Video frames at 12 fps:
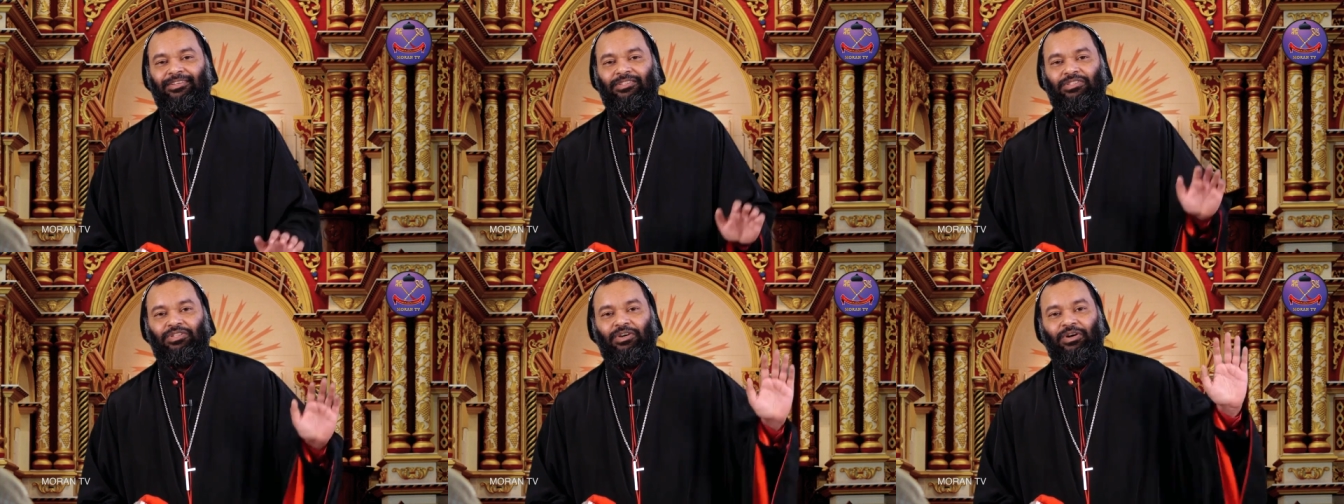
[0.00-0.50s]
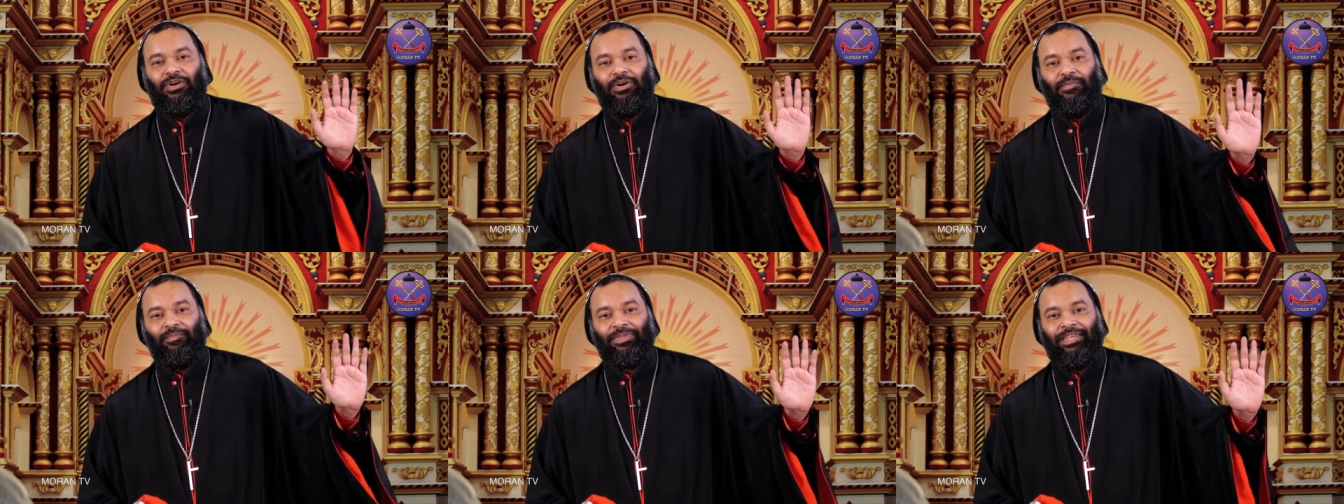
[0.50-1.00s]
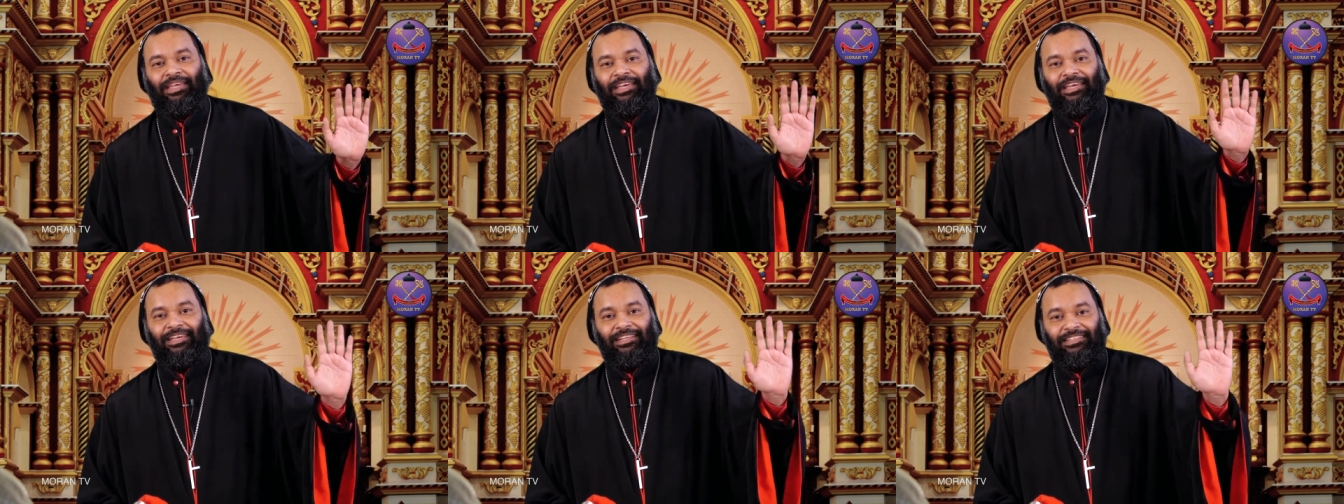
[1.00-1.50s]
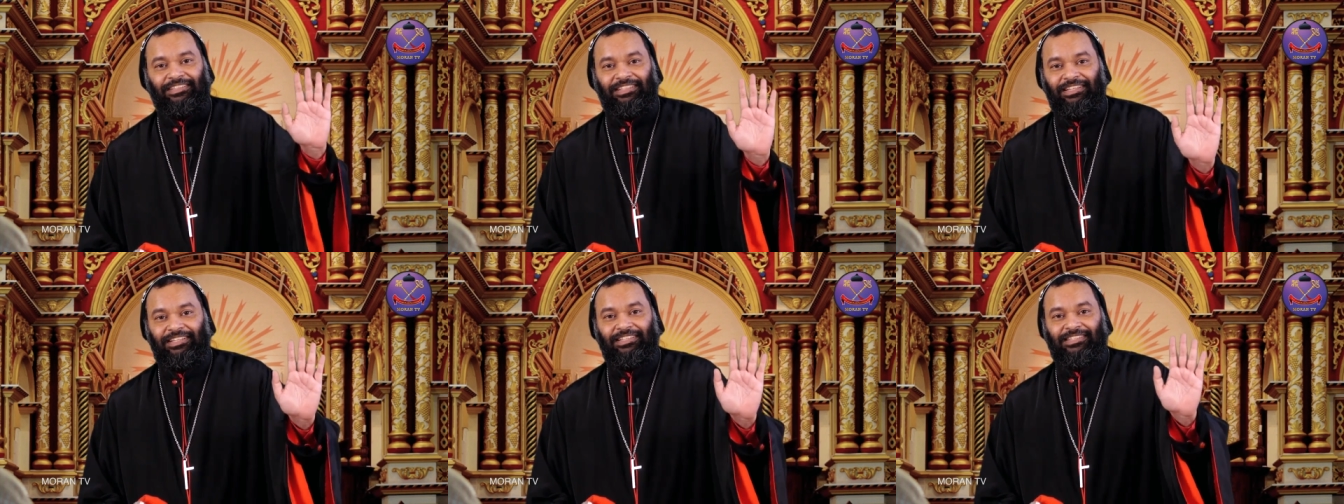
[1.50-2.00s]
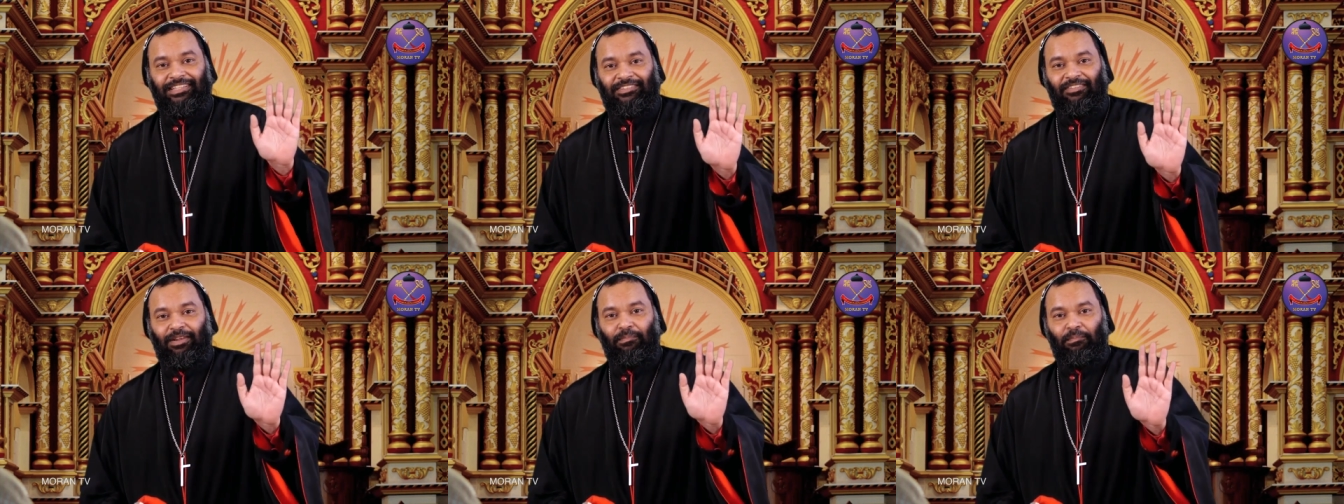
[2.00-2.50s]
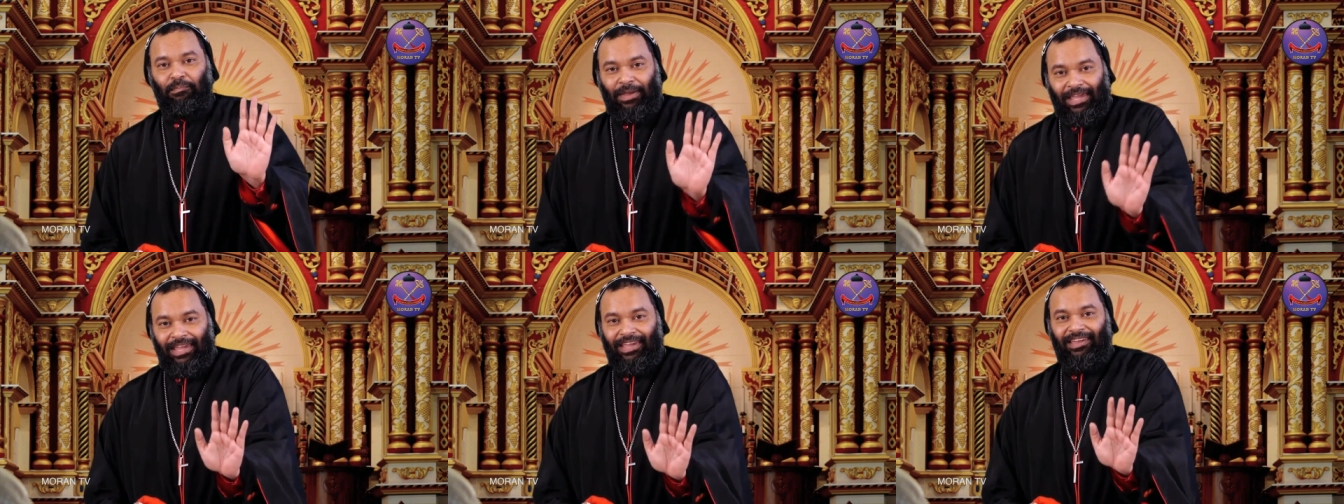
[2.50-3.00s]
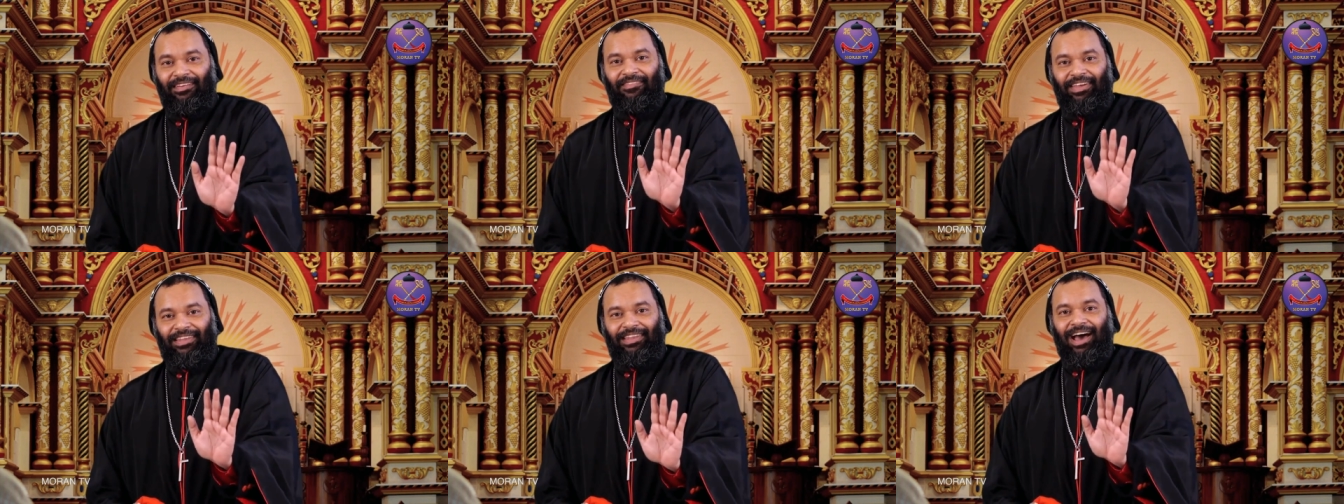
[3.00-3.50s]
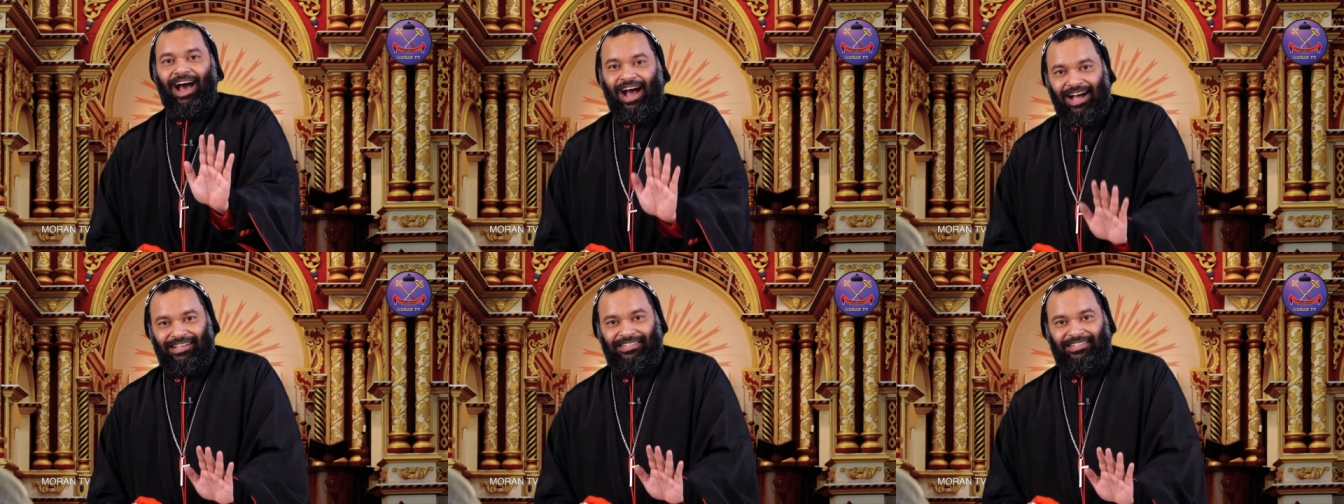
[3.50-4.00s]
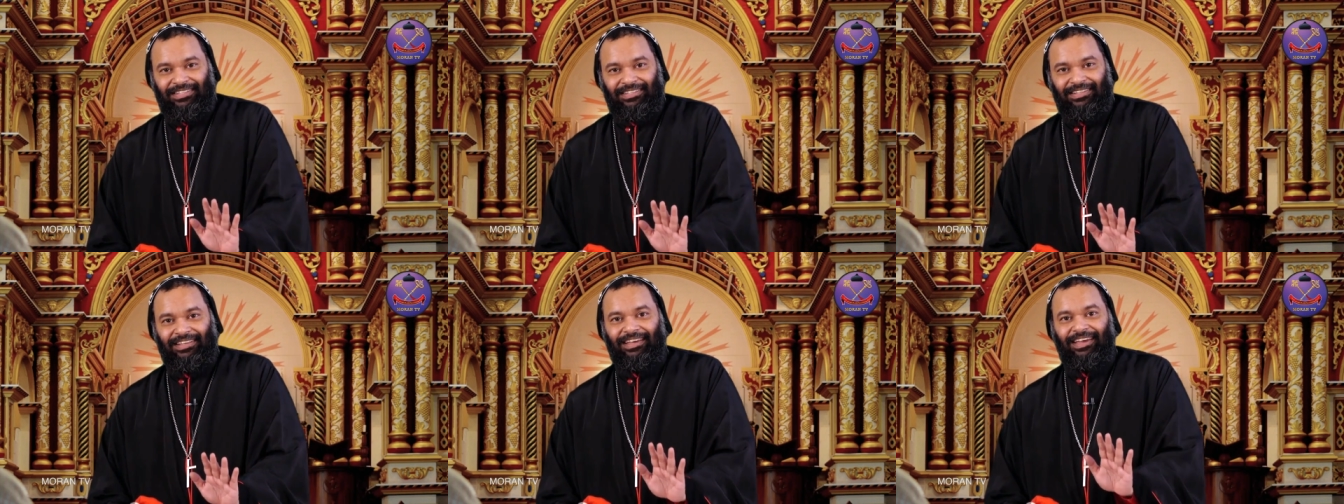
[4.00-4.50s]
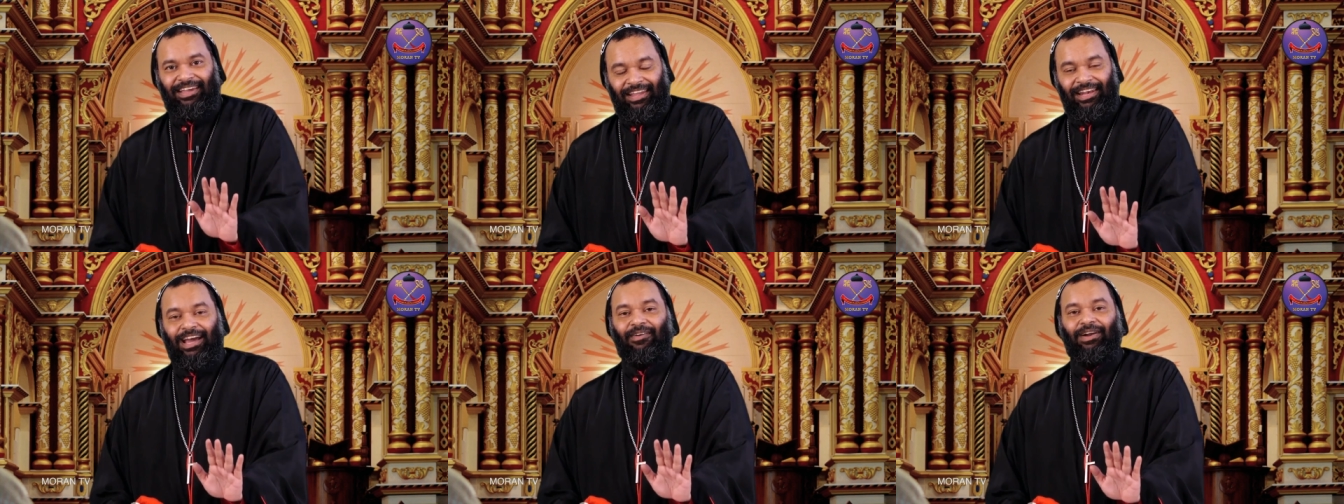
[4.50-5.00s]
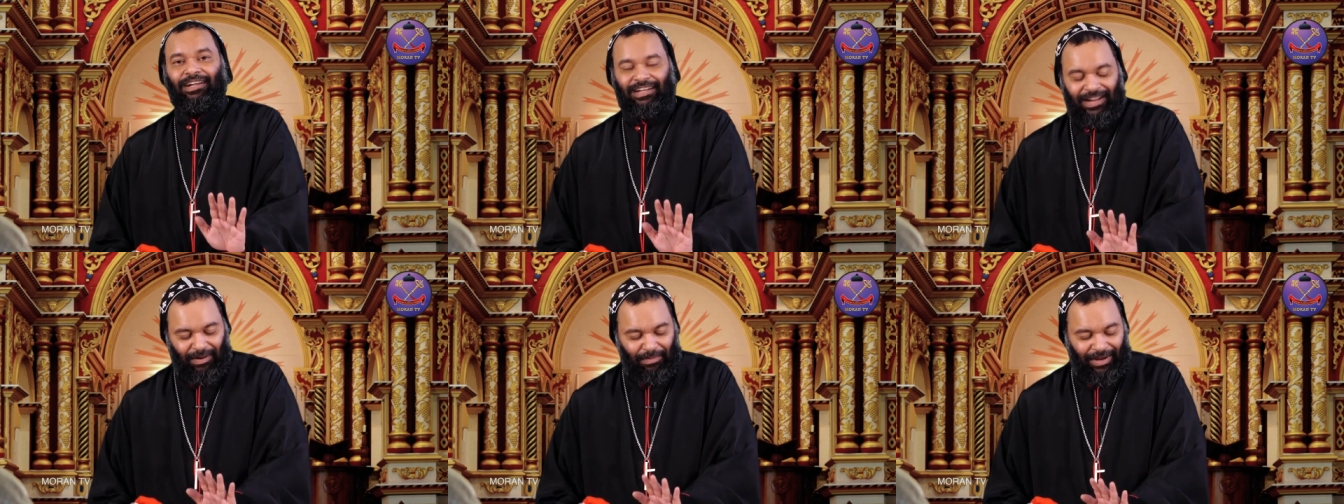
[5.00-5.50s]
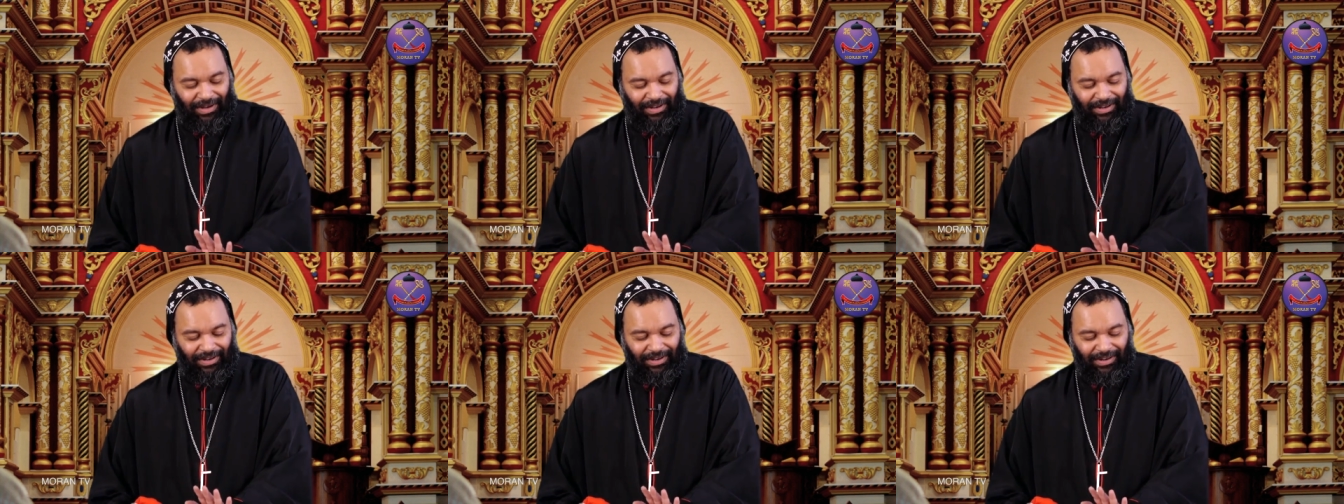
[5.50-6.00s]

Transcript: So, Jesus will be with us in our trouble,